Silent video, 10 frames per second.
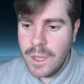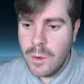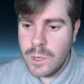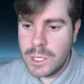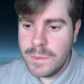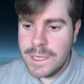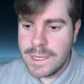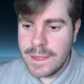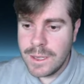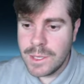which means
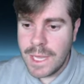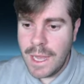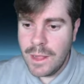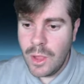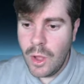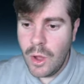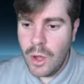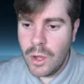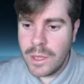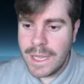that there's a
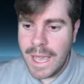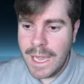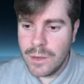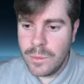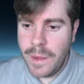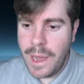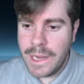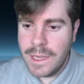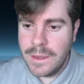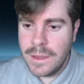long candle
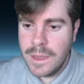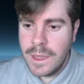body